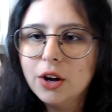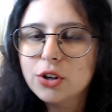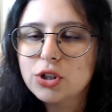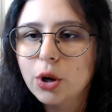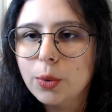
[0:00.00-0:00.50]

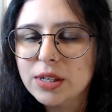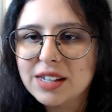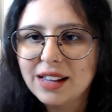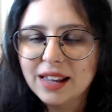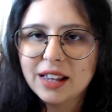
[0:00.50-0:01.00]
So we
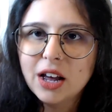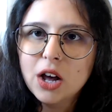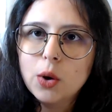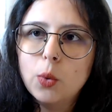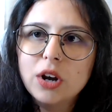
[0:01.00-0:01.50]
say like
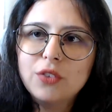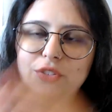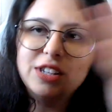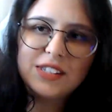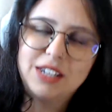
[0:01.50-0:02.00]
one of
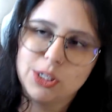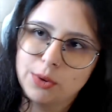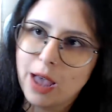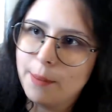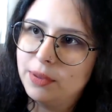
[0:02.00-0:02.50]
these things
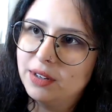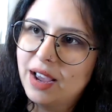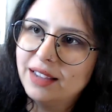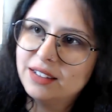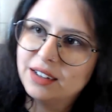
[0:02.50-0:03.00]
will happen,
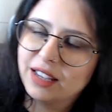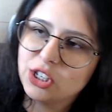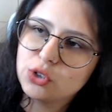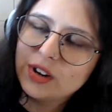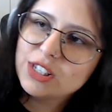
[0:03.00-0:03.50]
either like a
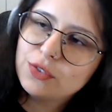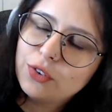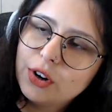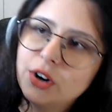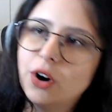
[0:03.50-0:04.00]

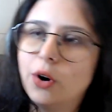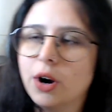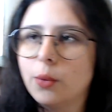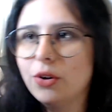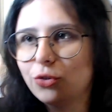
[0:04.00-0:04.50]
transfer or
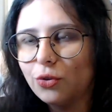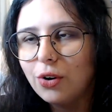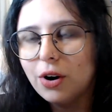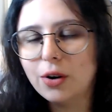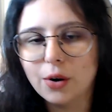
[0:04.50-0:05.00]
a
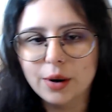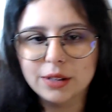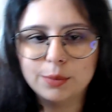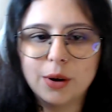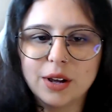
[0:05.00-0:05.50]
withdrawal or a
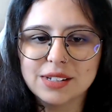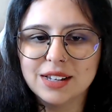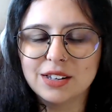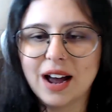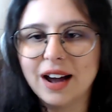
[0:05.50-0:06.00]

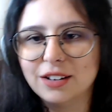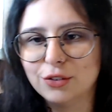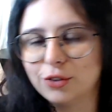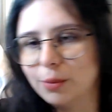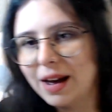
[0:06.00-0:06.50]
deposit, either
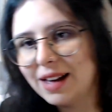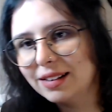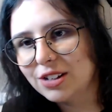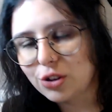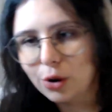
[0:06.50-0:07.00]
from
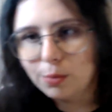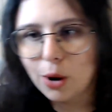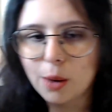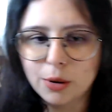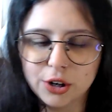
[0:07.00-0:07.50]
Alice or
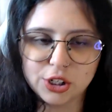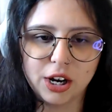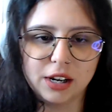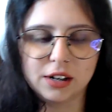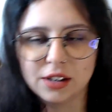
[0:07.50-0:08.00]
Bob or
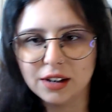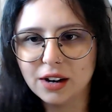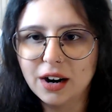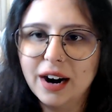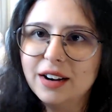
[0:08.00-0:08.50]

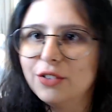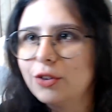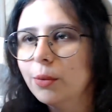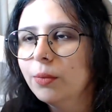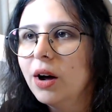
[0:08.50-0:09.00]
Charlie, either
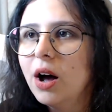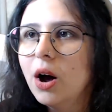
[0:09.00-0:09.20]
from